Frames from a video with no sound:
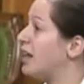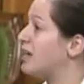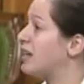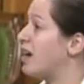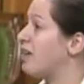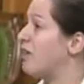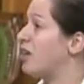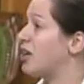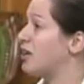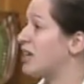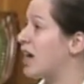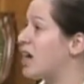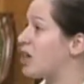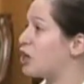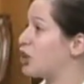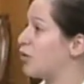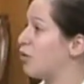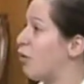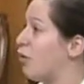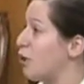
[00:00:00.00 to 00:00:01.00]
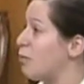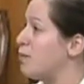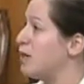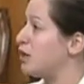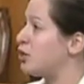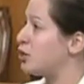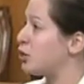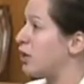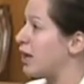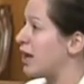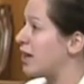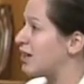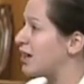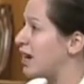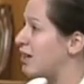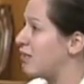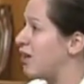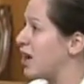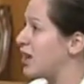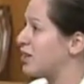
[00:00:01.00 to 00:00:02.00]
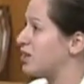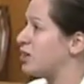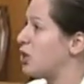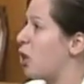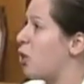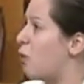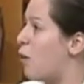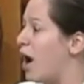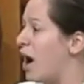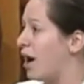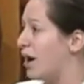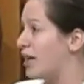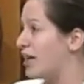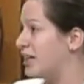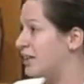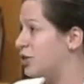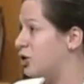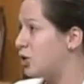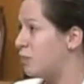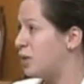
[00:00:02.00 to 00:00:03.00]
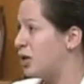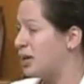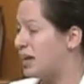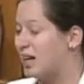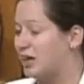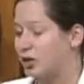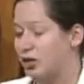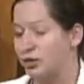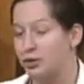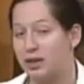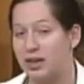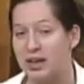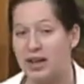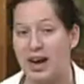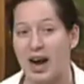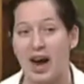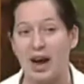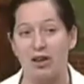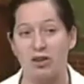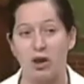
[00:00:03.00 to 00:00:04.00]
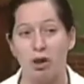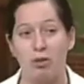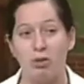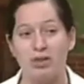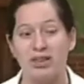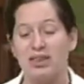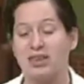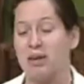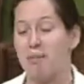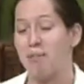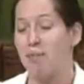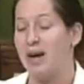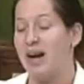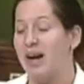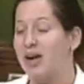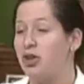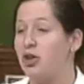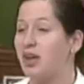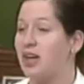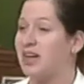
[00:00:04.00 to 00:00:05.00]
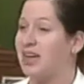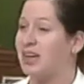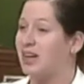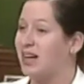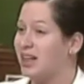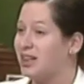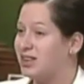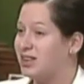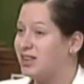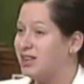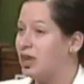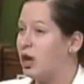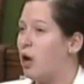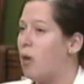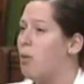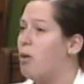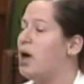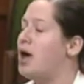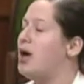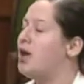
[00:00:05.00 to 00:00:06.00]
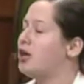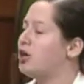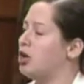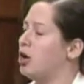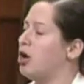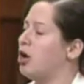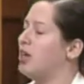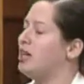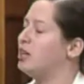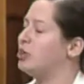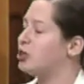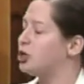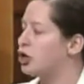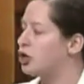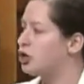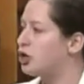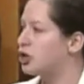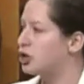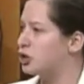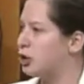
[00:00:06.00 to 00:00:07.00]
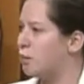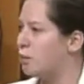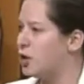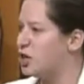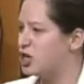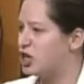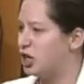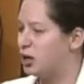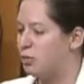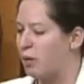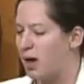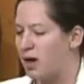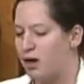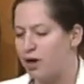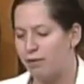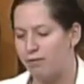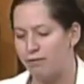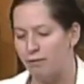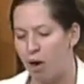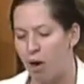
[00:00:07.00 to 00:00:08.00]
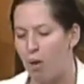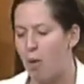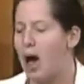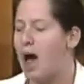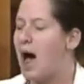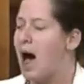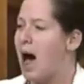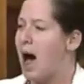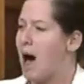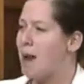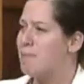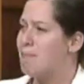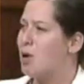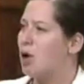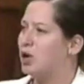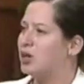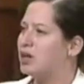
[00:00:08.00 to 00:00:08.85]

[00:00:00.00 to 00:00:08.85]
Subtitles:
For instance, should our military personnel get more training on nuclear threats? So there's a lot of